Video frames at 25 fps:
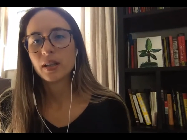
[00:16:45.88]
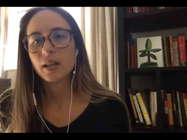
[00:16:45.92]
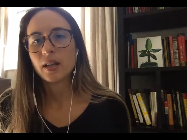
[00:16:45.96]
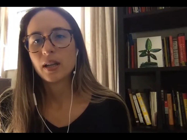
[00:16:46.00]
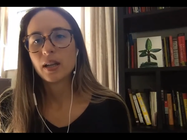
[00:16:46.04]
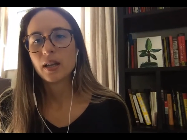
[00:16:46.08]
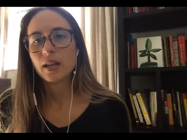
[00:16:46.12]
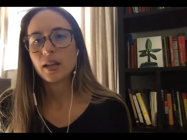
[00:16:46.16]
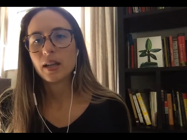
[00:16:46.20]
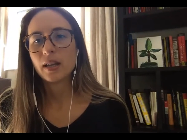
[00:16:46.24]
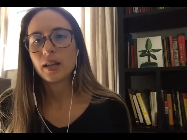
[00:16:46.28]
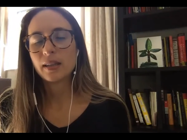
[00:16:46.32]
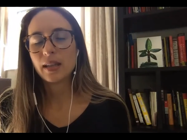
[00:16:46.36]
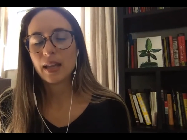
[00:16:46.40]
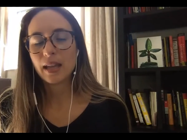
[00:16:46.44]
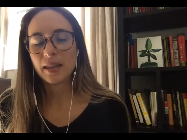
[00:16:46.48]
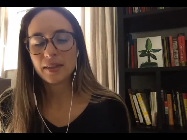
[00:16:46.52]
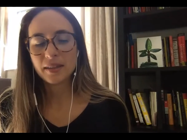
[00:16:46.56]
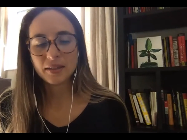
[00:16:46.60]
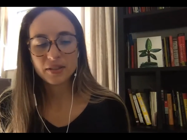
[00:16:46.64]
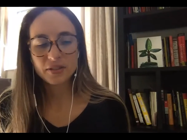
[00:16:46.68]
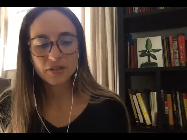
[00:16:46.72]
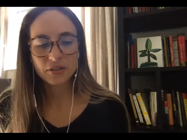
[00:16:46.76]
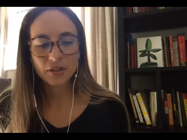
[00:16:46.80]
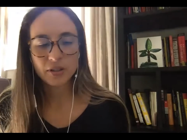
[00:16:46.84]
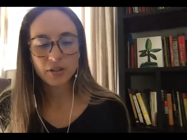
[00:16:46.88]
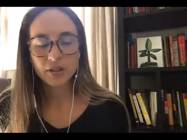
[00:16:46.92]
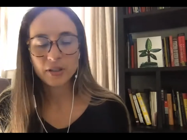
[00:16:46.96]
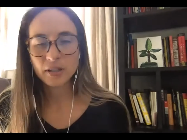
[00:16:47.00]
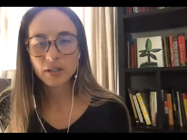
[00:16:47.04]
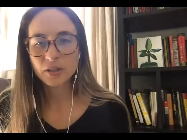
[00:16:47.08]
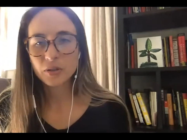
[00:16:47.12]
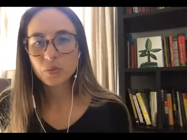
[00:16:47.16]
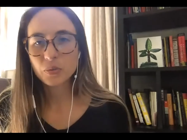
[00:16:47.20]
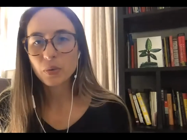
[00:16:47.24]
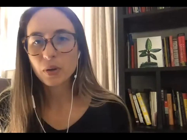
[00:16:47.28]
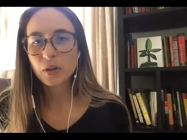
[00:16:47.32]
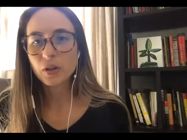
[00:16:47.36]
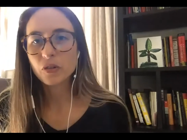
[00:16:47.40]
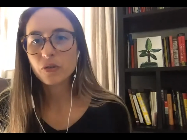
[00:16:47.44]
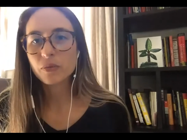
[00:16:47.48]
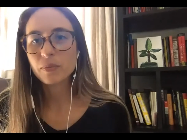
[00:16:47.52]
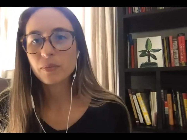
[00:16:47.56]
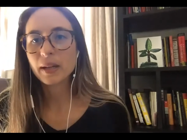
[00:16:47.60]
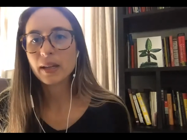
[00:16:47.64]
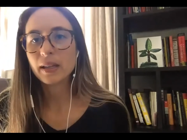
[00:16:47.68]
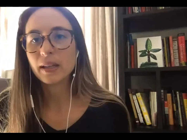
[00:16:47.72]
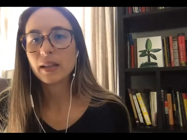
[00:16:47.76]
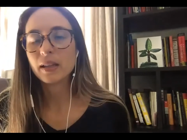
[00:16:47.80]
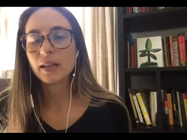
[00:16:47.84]
And Eddie Stern is one of
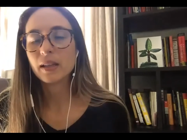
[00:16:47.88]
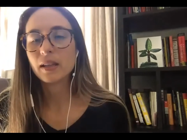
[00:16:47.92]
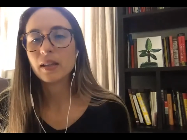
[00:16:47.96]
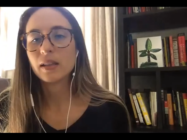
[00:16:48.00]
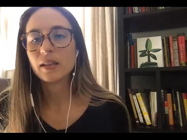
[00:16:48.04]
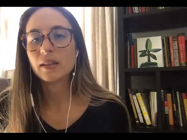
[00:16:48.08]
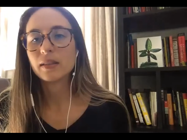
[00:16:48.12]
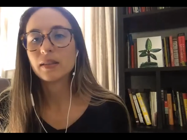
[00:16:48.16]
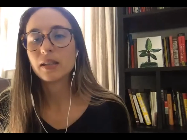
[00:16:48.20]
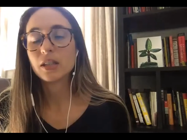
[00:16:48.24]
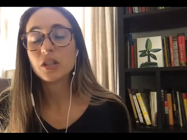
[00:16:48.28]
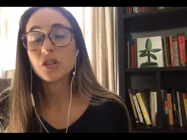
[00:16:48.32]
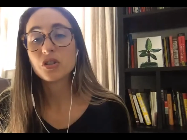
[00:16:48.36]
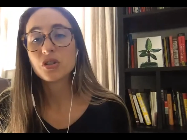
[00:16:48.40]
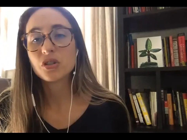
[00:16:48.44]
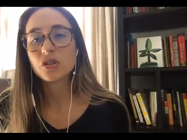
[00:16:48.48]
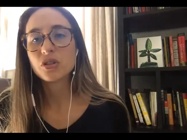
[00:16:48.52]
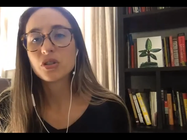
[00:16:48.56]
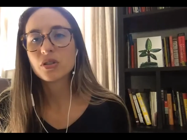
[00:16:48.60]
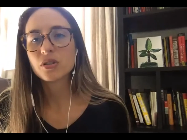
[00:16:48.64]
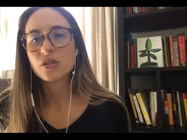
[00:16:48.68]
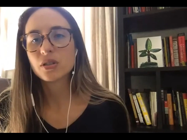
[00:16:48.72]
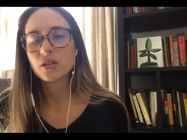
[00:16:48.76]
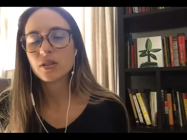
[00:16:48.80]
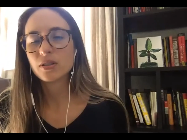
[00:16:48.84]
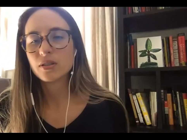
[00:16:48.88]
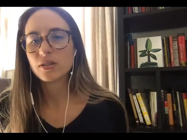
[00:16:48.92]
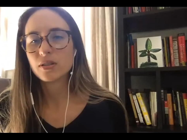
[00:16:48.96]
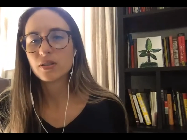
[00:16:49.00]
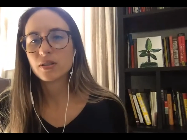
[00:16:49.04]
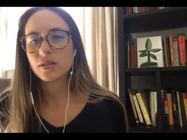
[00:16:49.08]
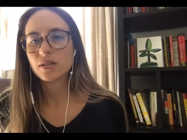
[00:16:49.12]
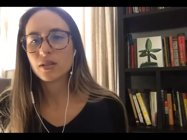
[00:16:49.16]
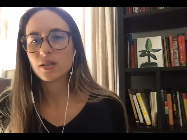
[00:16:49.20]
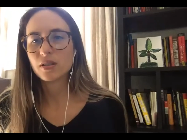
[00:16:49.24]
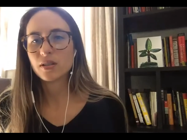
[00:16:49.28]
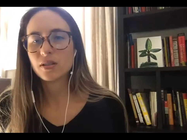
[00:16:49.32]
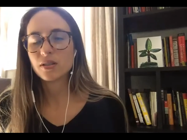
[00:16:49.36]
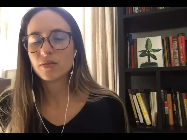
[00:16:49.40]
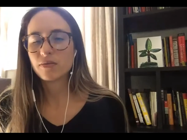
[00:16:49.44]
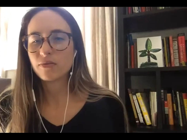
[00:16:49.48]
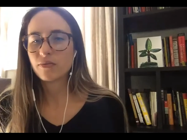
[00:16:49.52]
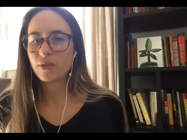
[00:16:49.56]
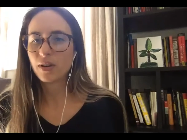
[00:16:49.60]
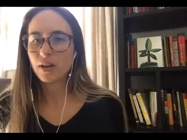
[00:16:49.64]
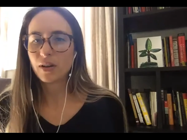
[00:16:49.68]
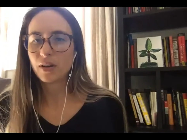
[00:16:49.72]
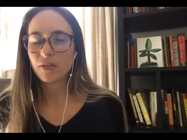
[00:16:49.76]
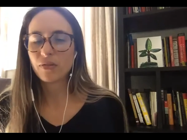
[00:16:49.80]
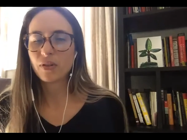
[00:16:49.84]
my teachers. He's
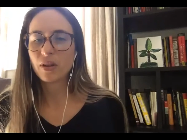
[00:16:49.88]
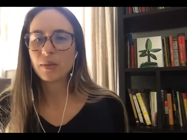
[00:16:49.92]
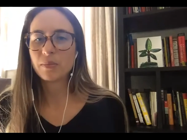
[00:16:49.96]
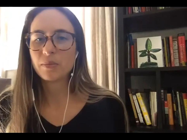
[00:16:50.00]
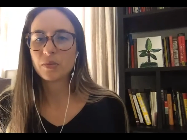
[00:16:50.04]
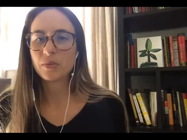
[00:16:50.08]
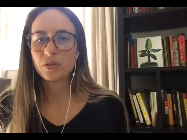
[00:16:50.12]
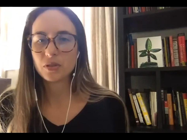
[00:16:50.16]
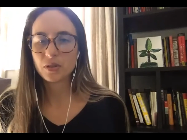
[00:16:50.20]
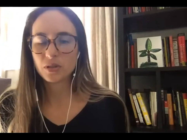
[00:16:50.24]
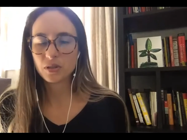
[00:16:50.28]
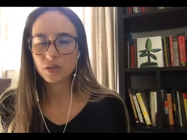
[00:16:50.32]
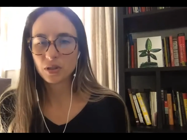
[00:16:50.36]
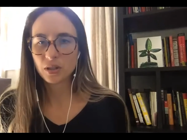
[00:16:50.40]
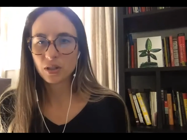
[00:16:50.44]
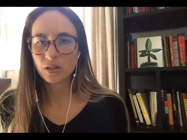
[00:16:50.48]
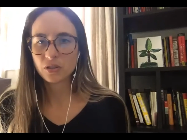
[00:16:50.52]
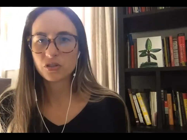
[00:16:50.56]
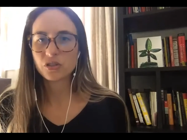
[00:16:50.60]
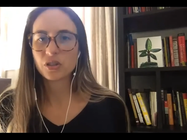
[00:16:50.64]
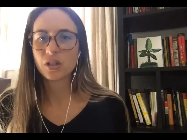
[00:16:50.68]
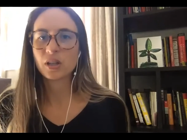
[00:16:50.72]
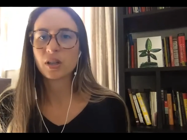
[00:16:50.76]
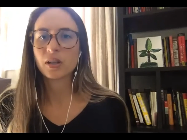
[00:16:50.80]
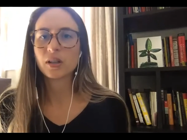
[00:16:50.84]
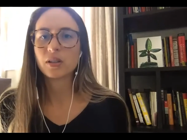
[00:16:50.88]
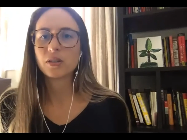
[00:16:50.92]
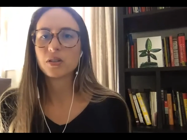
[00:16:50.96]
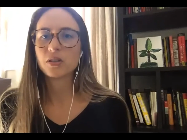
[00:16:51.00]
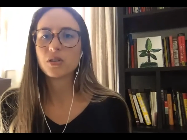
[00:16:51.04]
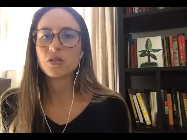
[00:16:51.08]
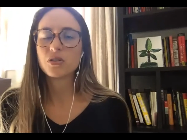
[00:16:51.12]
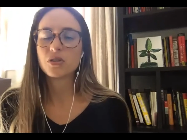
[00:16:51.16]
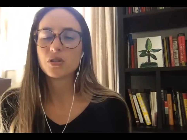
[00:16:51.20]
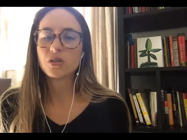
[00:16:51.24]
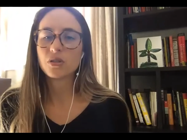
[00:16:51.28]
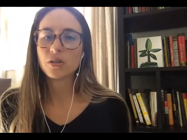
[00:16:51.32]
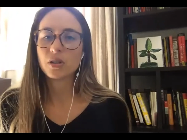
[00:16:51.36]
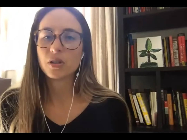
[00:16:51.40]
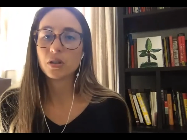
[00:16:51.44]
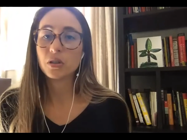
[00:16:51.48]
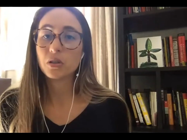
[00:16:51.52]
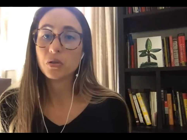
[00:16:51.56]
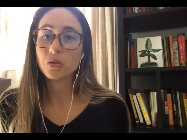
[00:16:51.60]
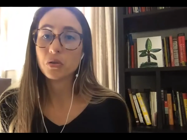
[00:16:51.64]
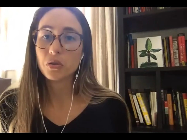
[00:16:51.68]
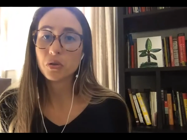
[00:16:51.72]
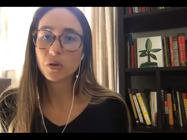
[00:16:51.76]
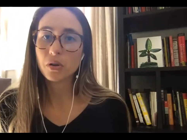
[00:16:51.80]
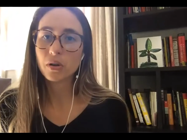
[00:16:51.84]
very famous. He's an Ashtanga teacher in
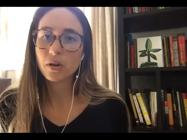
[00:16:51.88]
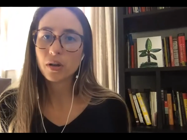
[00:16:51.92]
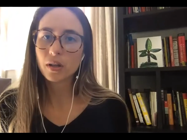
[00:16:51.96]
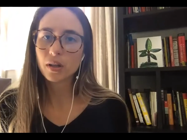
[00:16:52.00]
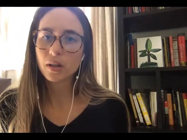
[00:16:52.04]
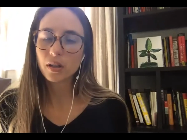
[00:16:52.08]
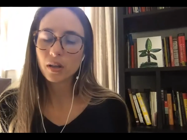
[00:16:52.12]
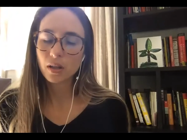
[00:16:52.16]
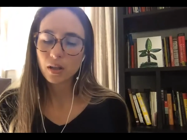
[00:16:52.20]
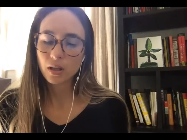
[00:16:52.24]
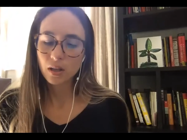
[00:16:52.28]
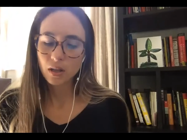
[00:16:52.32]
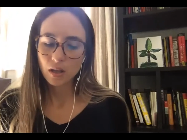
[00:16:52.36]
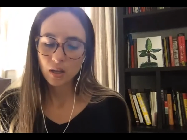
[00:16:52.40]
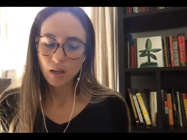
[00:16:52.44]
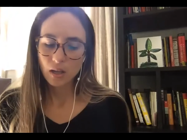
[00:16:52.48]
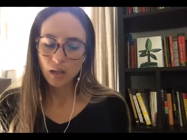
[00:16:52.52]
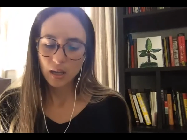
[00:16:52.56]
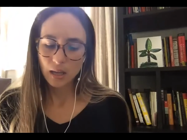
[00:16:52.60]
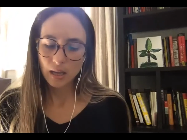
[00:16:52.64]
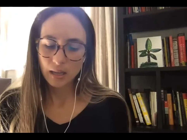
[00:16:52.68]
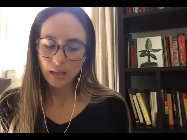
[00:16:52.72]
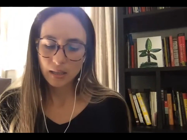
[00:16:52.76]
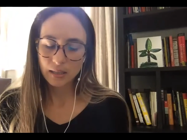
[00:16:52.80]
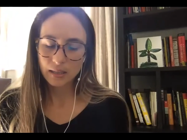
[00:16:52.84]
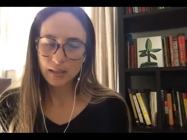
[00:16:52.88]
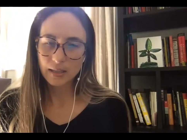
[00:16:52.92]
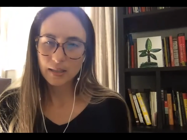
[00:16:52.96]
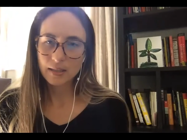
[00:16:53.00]
New York. And he's—